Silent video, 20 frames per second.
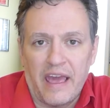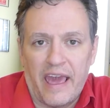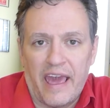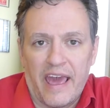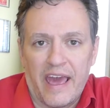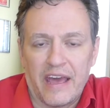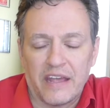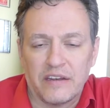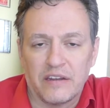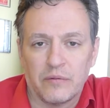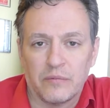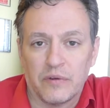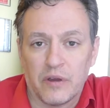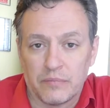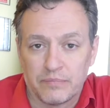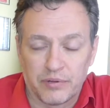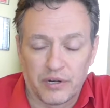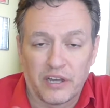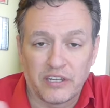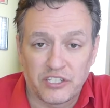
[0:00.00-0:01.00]
and
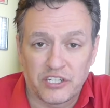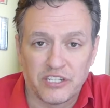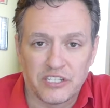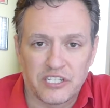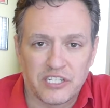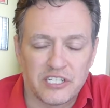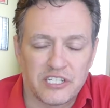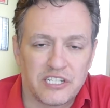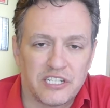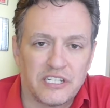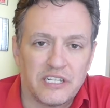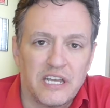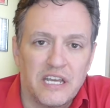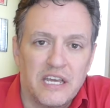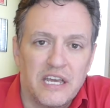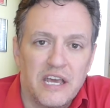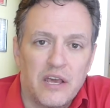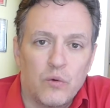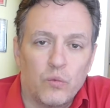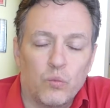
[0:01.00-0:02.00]
a production assistant
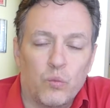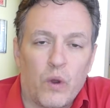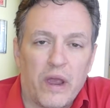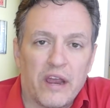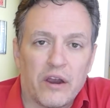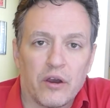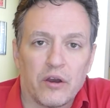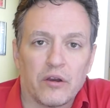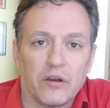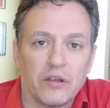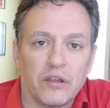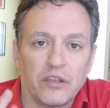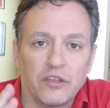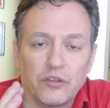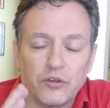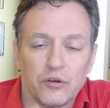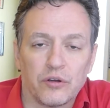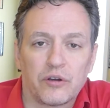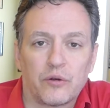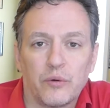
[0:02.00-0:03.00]
where
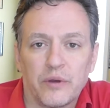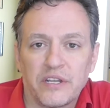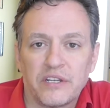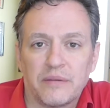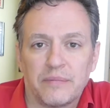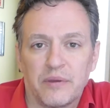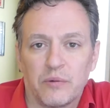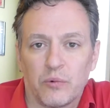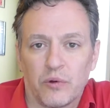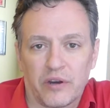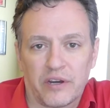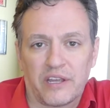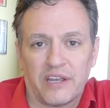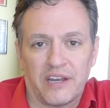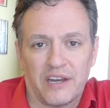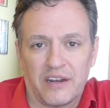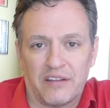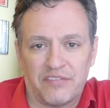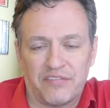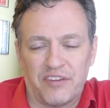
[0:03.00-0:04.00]
you're going to be
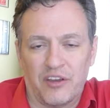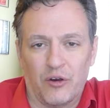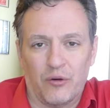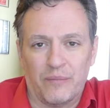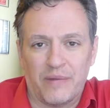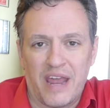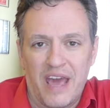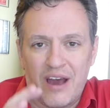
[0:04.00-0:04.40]
working on a film.